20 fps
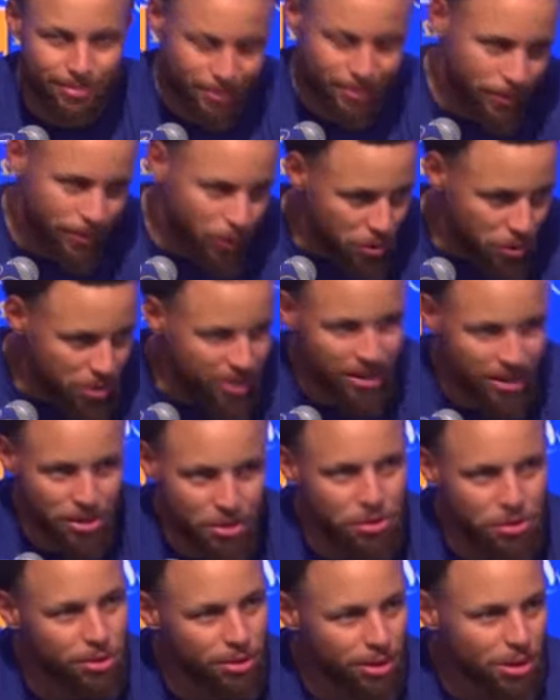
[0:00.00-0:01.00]
force the
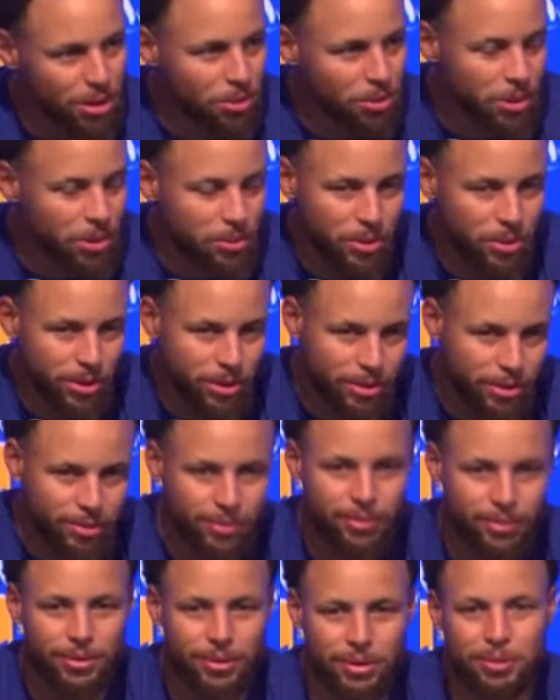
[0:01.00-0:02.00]
issue a little bit, but,
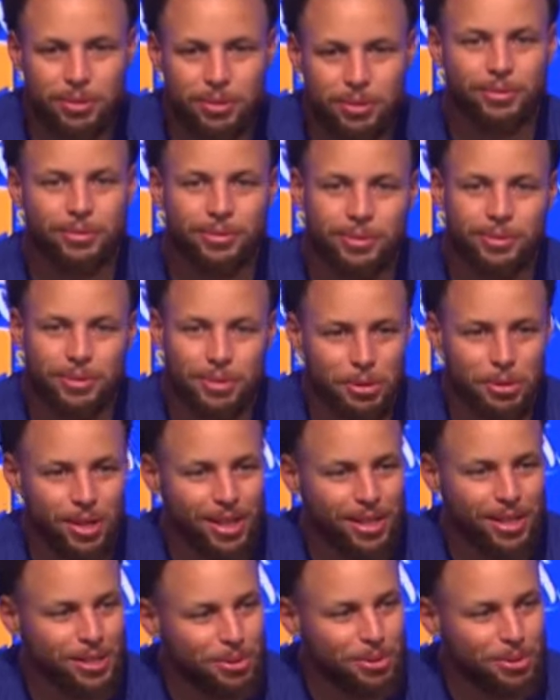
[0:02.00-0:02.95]
you know, showcase